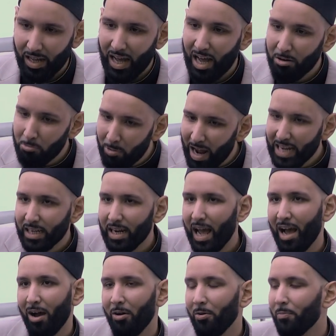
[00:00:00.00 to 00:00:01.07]
And right
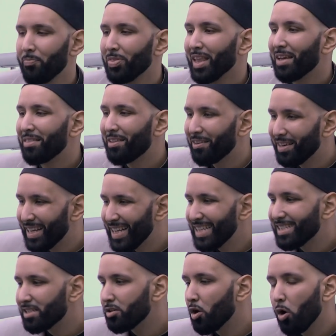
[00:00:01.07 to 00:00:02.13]
now, there
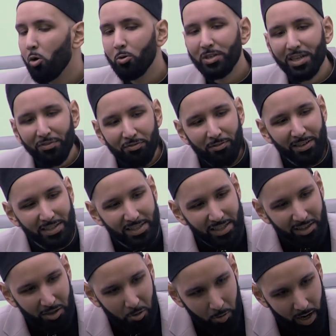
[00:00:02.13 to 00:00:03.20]
is no difference
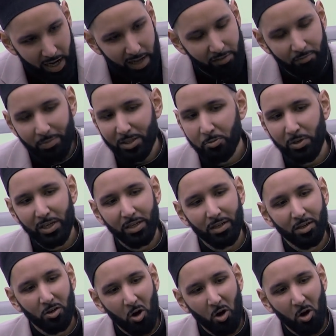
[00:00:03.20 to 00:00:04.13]
in the grave between